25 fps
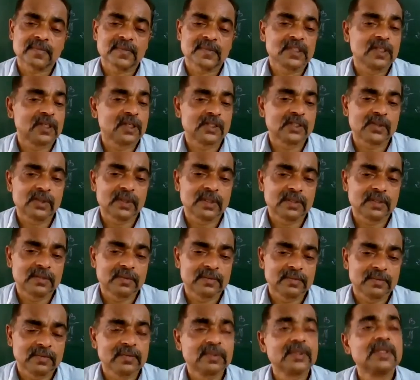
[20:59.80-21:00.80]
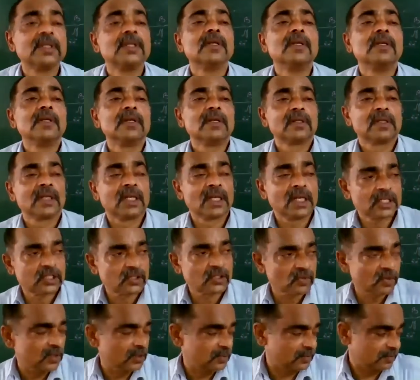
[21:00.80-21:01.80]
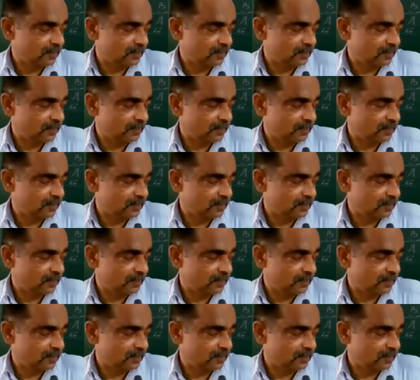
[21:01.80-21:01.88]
Understood it? The next one.